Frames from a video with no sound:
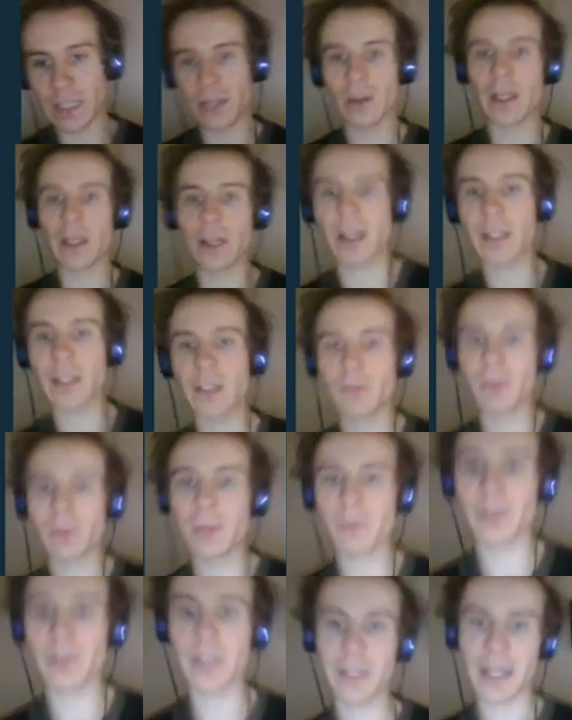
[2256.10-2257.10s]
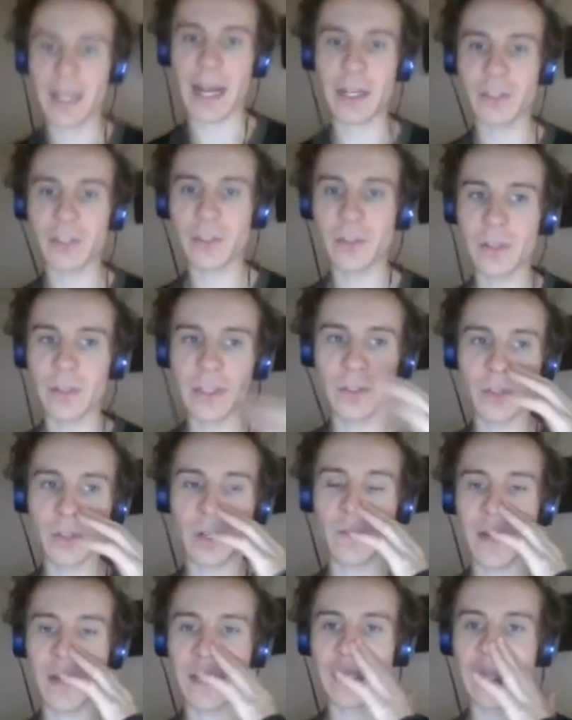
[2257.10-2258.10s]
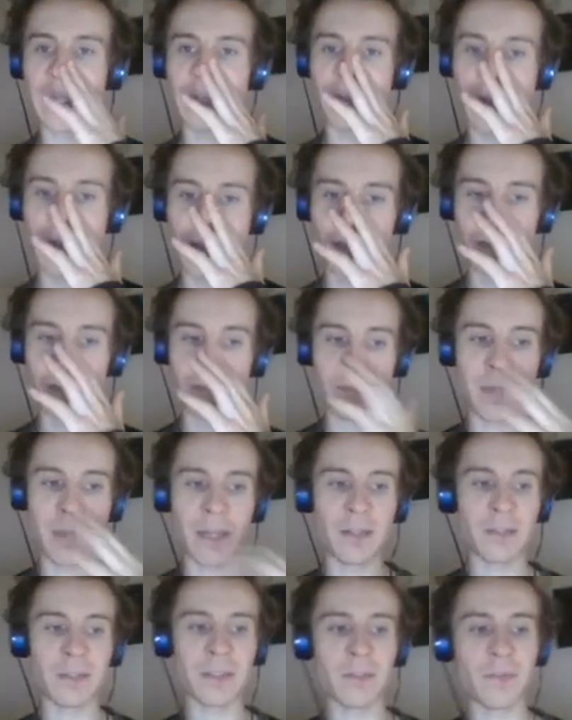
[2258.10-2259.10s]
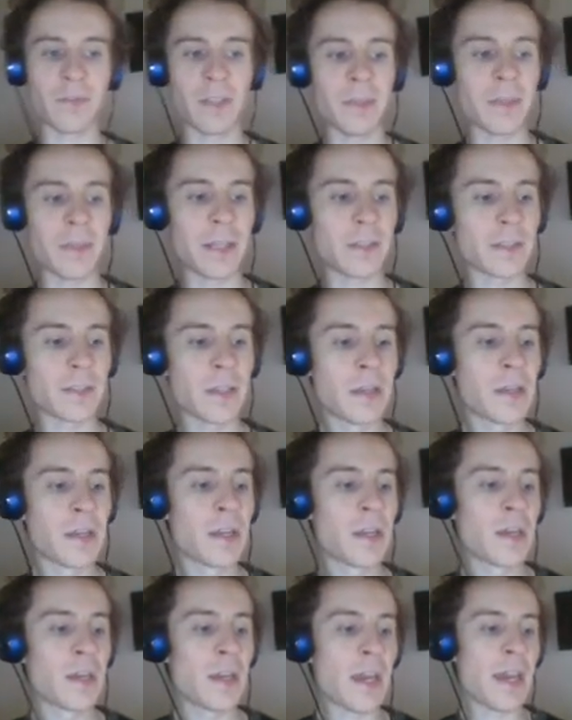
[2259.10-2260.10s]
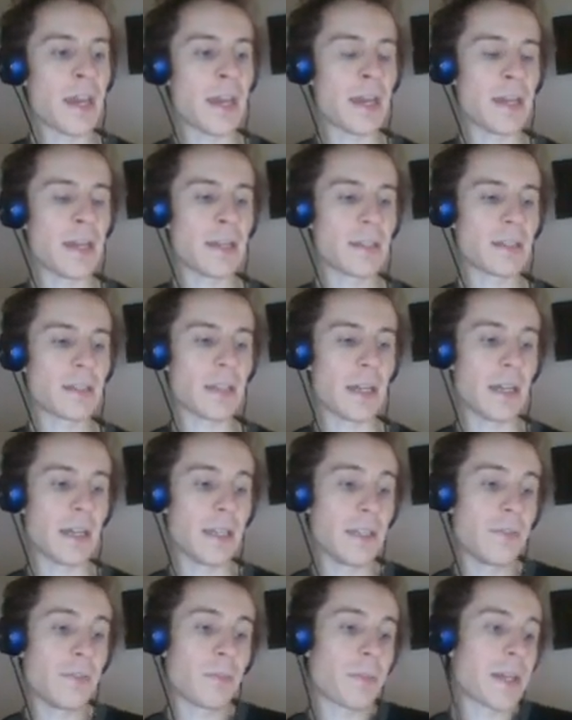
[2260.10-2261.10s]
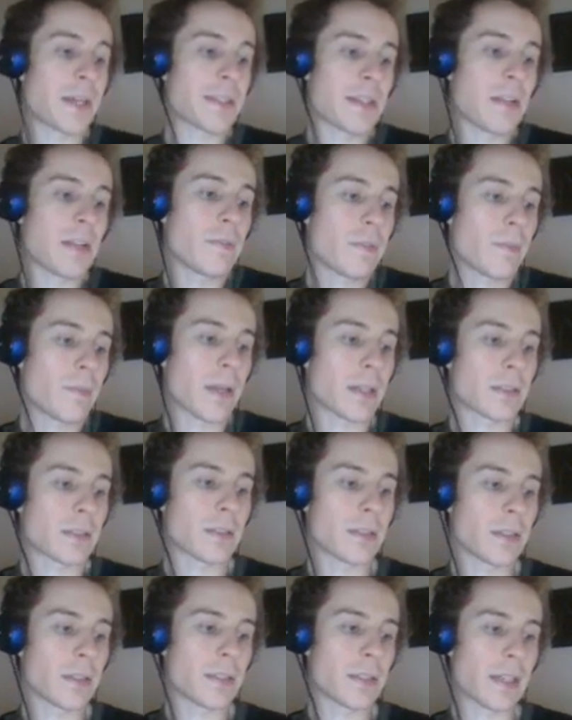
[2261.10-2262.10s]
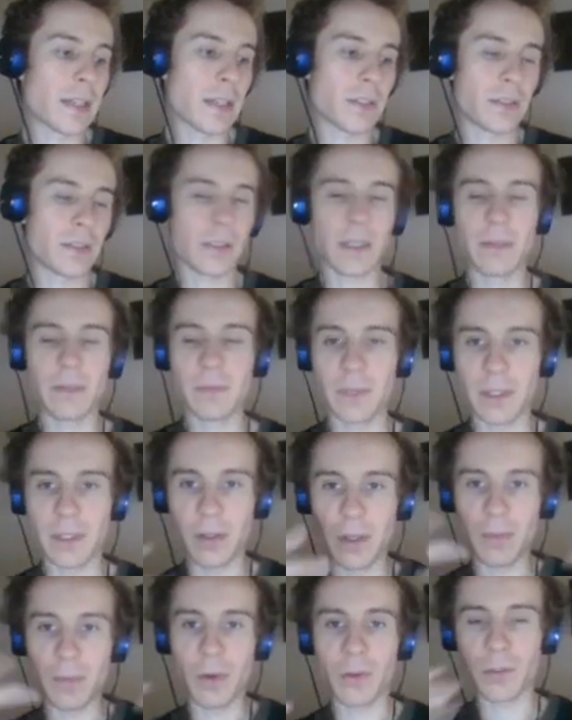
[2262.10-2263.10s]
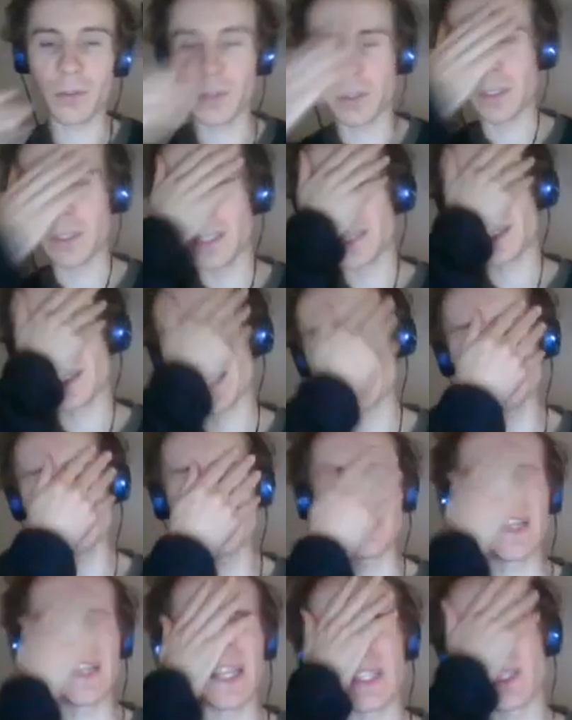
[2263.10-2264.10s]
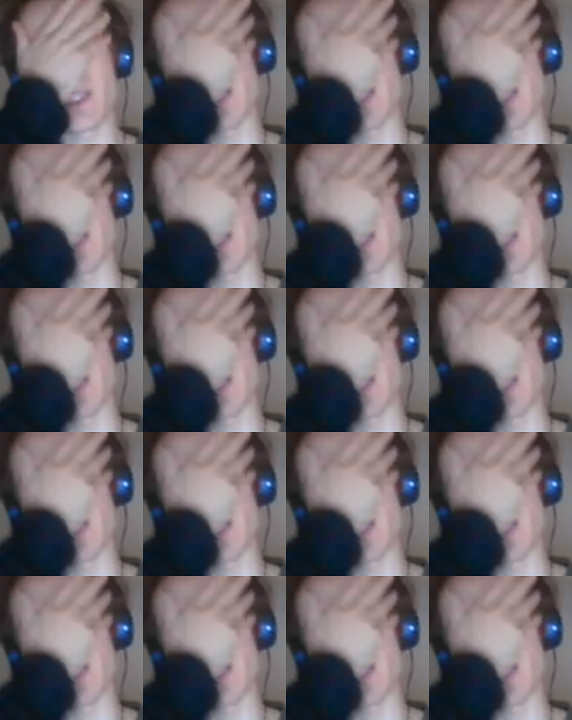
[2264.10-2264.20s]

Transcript: I know that lots of people are attached to this sort of idea of having males and females, and even myself, I'm actually attached, emotionally attached to that.